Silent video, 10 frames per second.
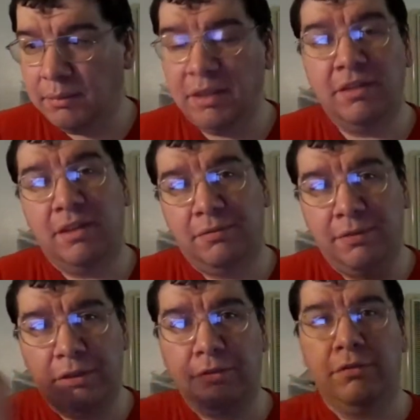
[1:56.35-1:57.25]
But it did
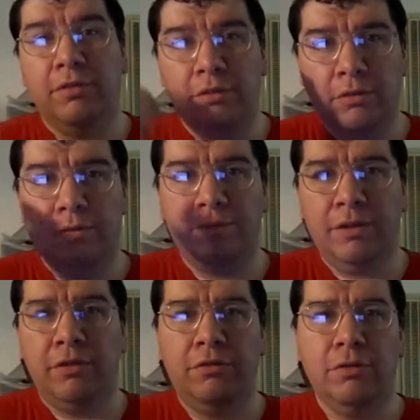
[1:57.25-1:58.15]
feature a new
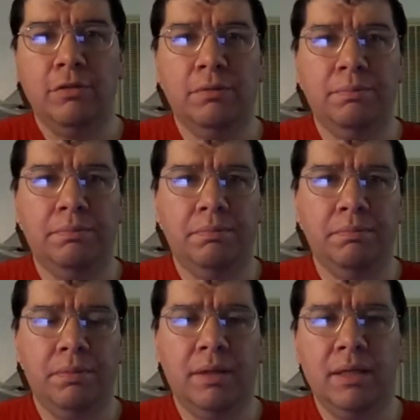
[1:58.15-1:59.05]
feature
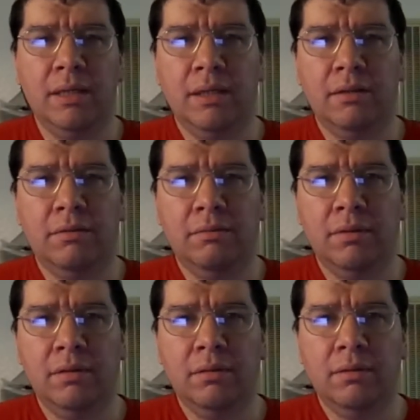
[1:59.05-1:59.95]
by
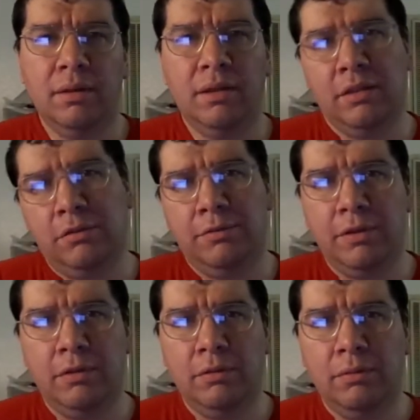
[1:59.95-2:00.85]
an
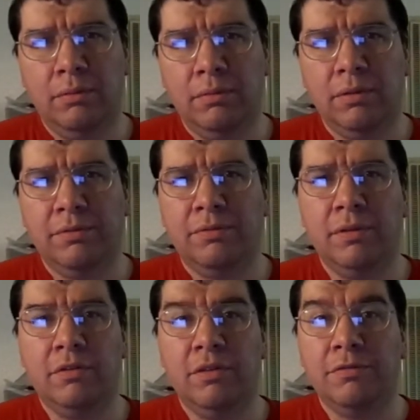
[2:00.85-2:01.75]
interview with
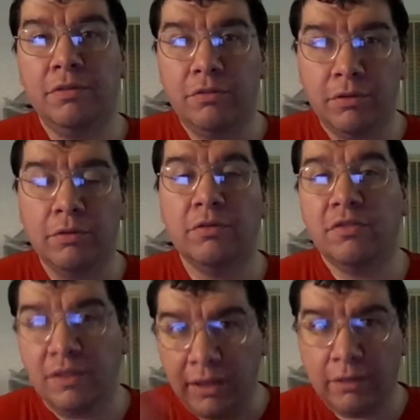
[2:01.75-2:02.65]
Jeffrey
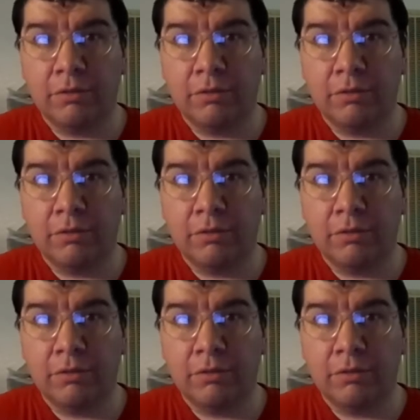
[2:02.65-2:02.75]
Jones, the